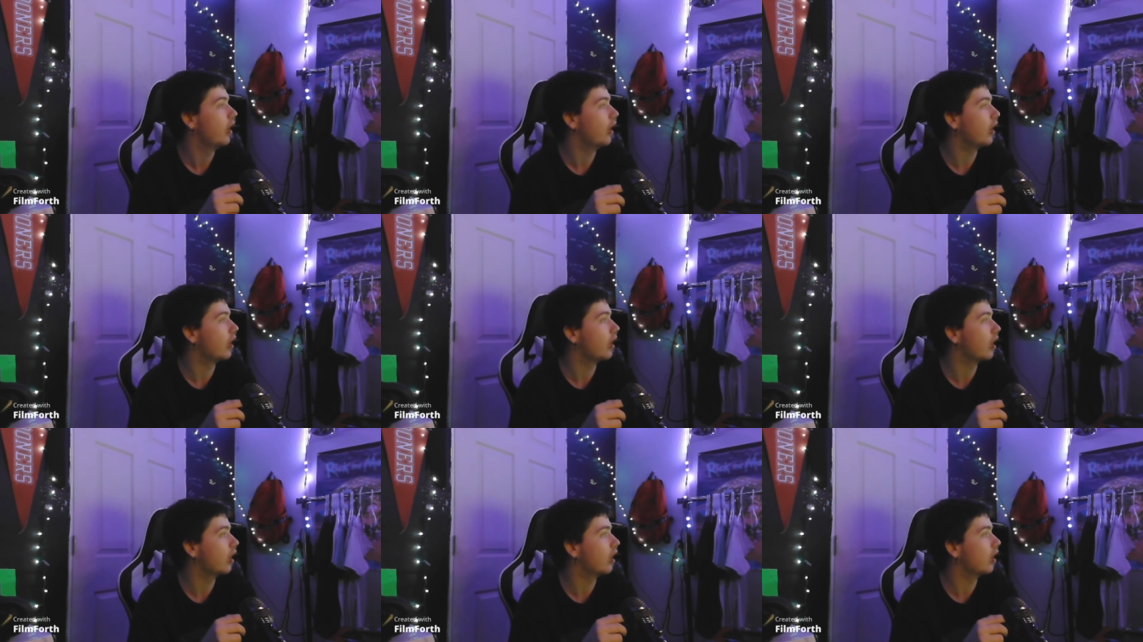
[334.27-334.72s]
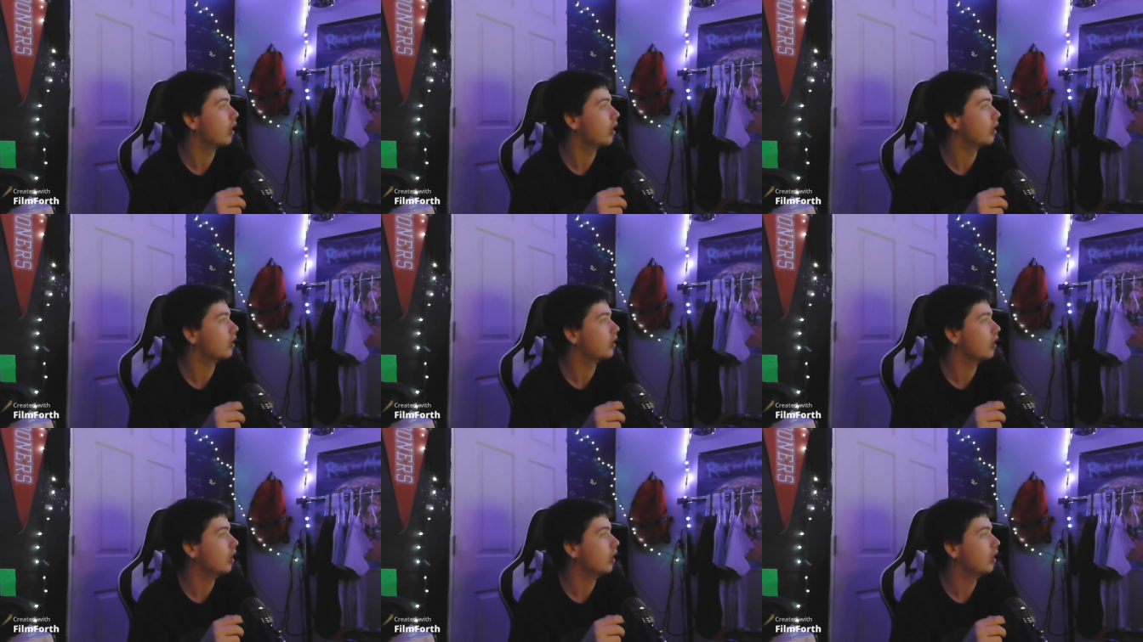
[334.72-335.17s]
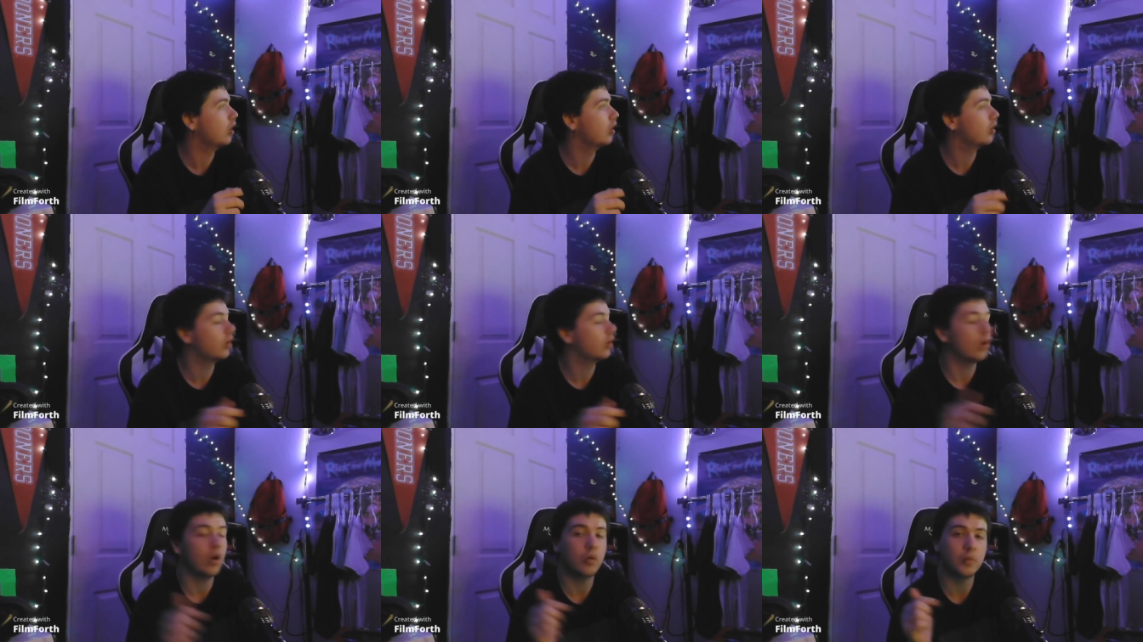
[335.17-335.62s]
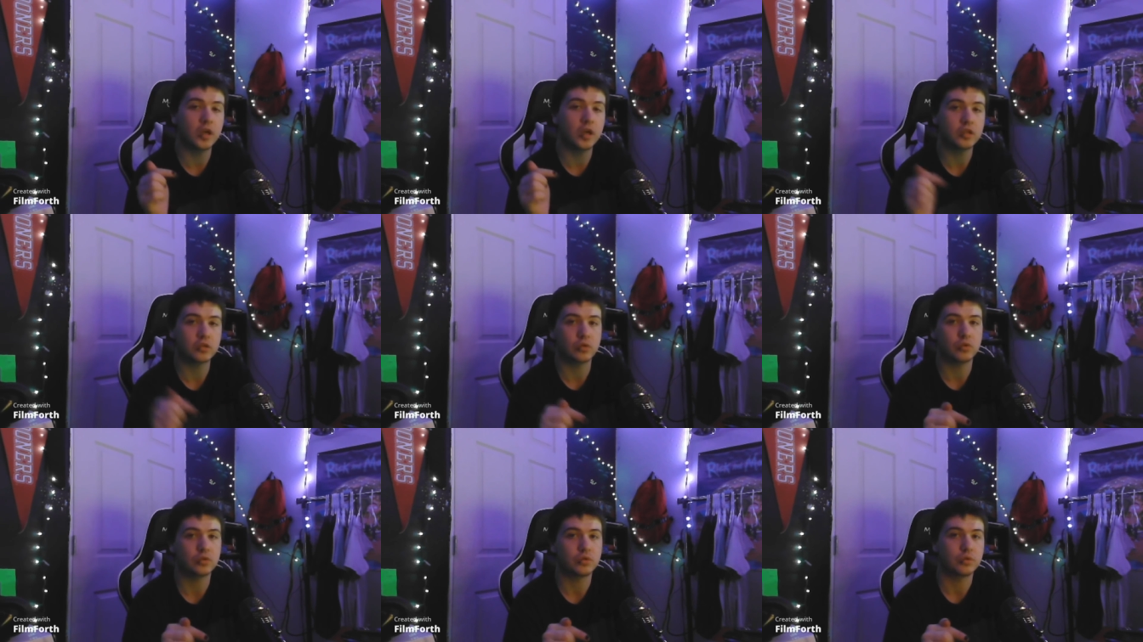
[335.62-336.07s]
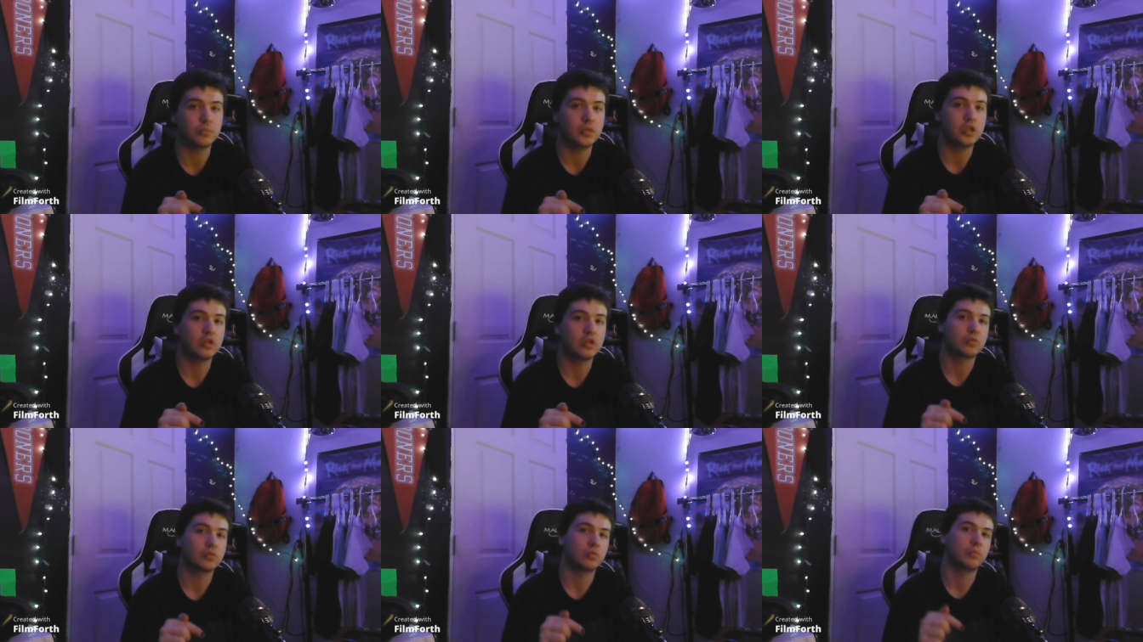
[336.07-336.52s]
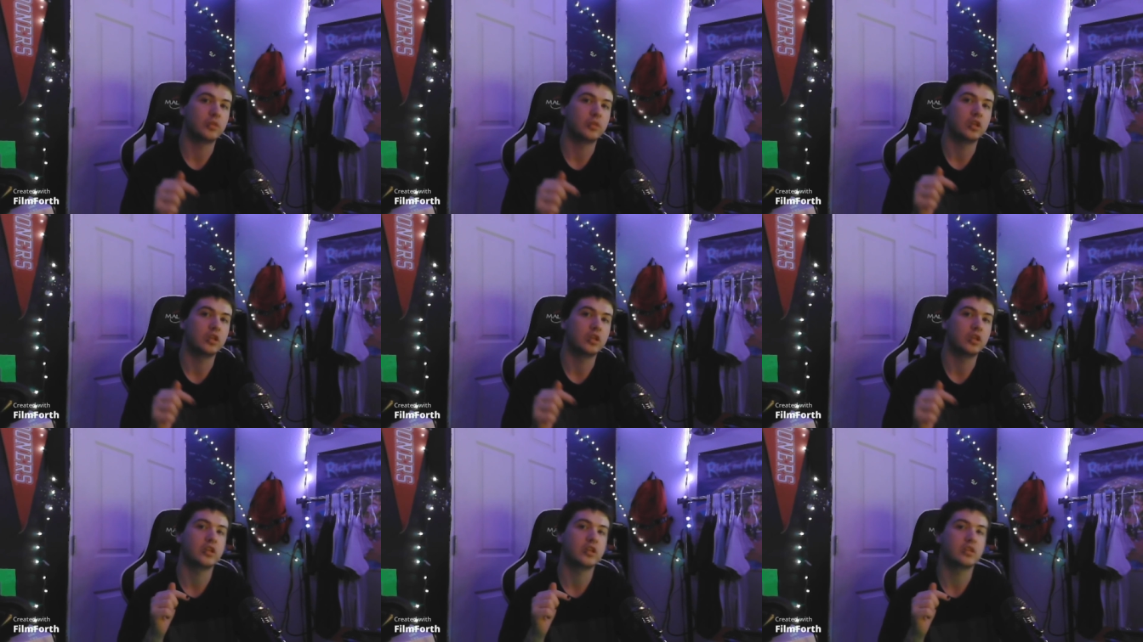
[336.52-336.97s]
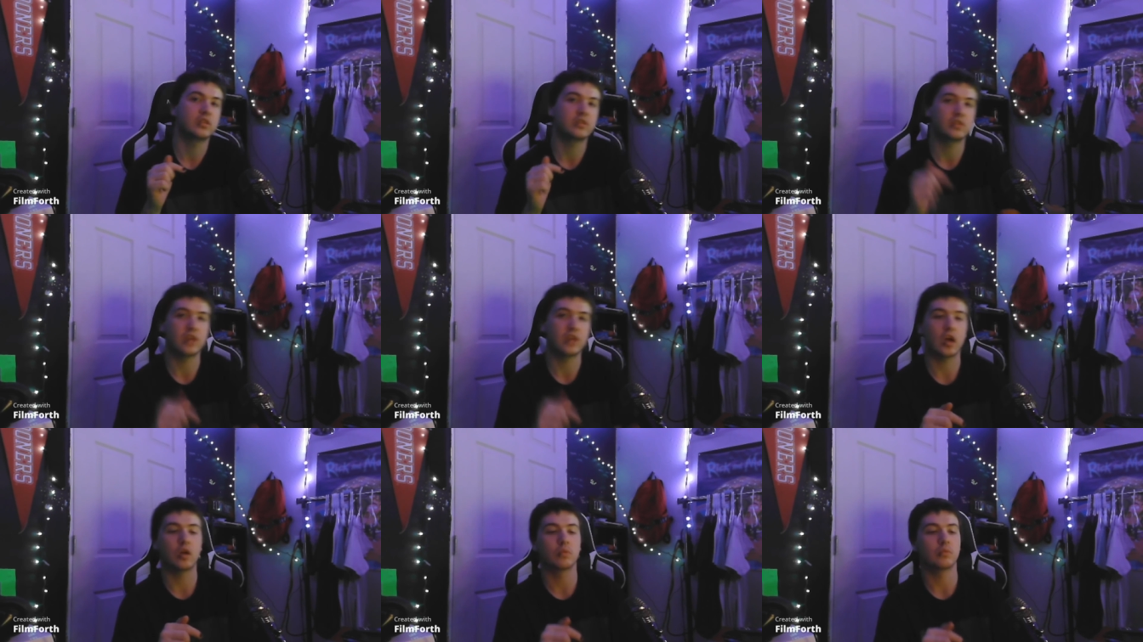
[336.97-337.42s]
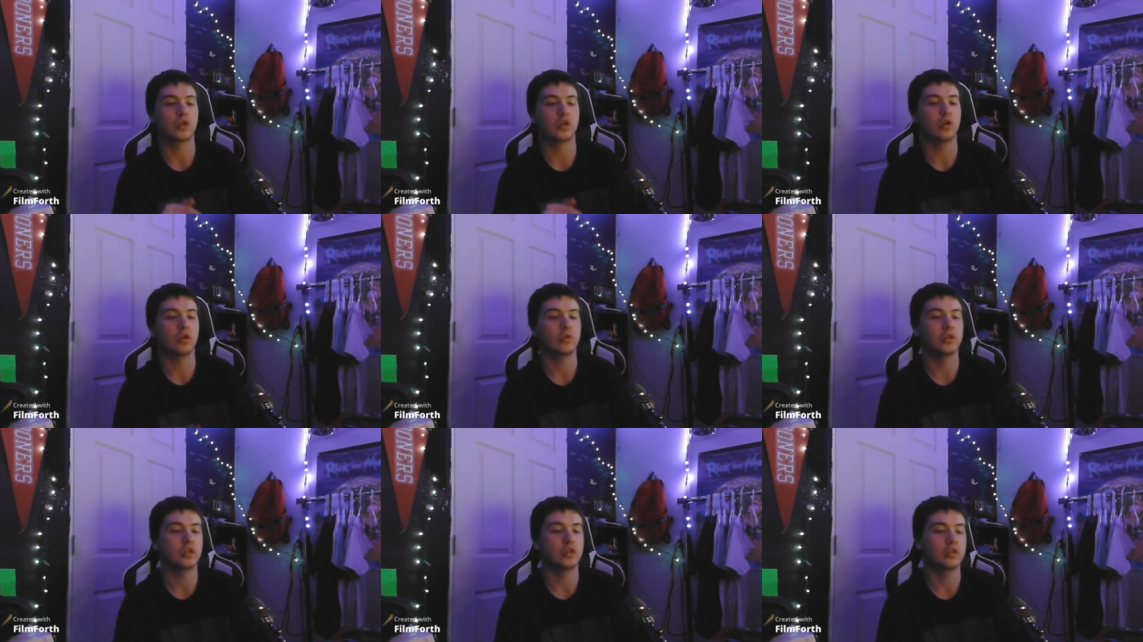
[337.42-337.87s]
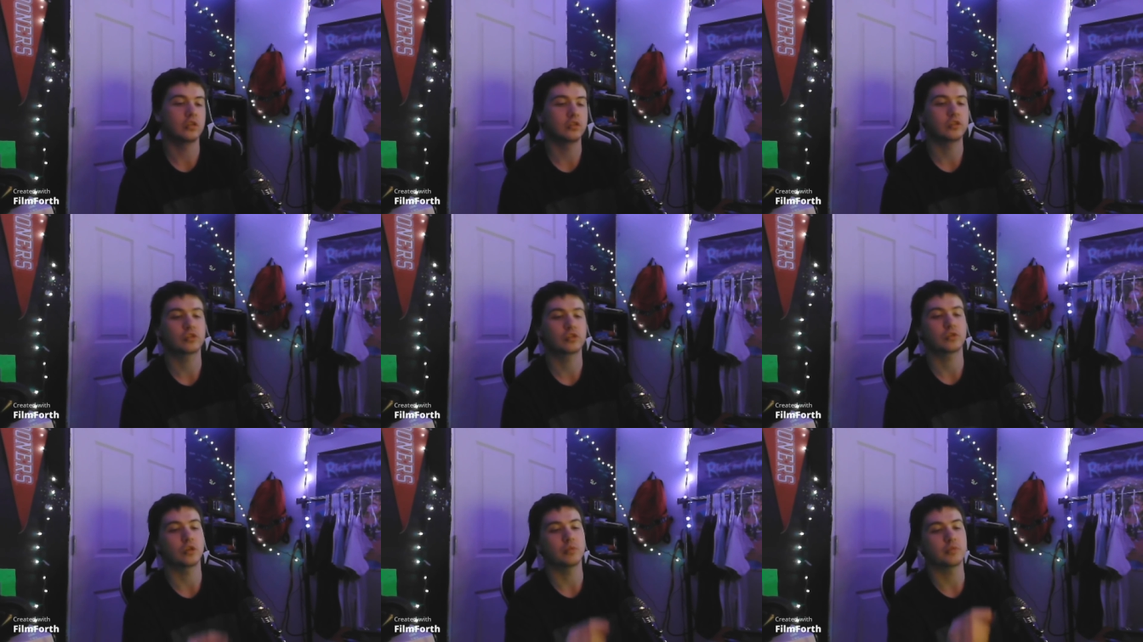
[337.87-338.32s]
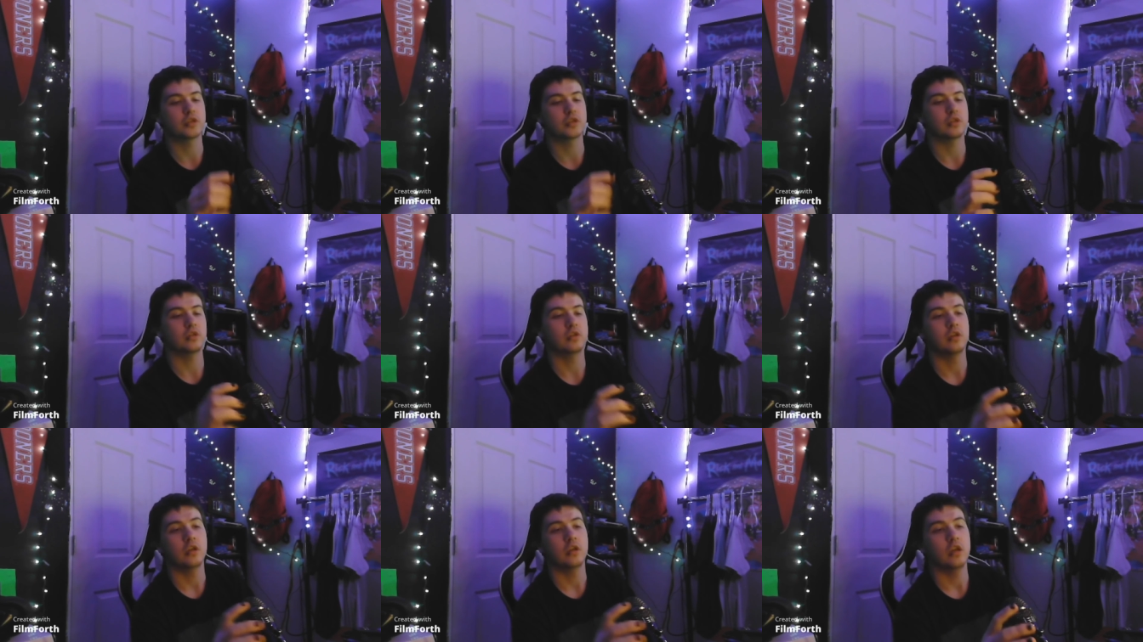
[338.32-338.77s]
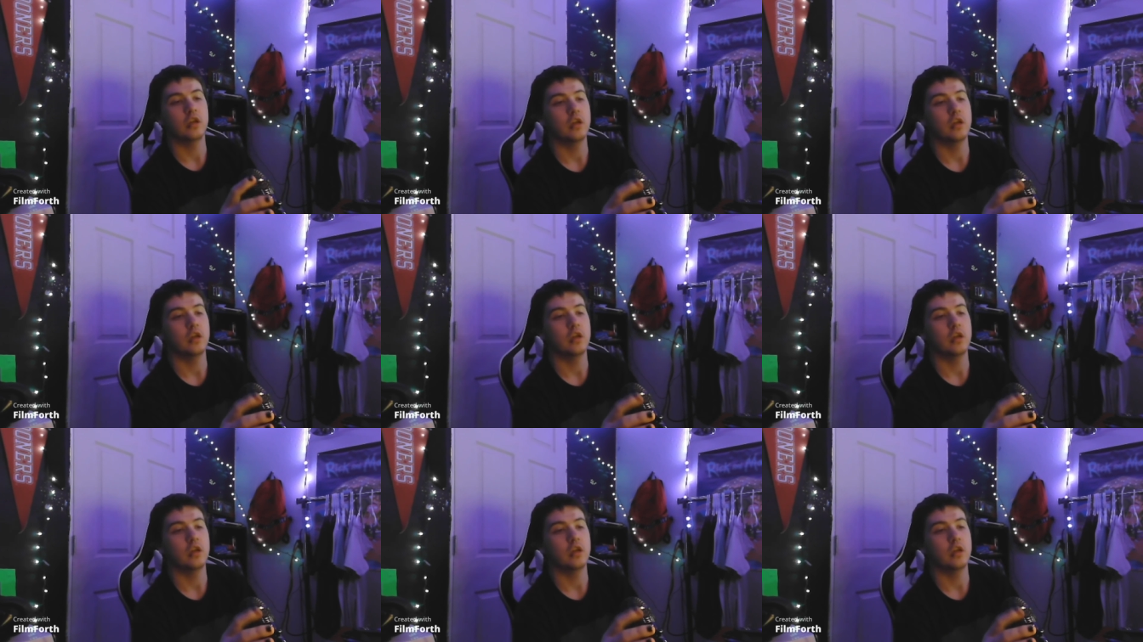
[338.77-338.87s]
And all my social medias will be linked down below in the description.